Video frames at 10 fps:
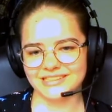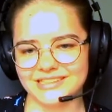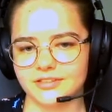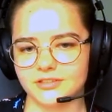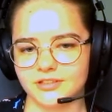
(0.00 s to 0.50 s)
He
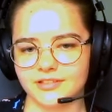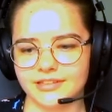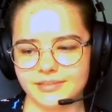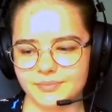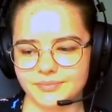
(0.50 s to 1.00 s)
not gonna
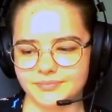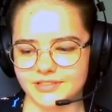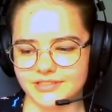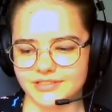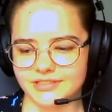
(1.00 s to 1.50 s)
sleep?
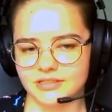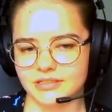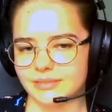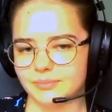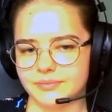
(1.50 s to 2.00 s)
Does he not
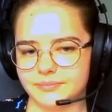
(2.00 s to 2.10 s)
sleep?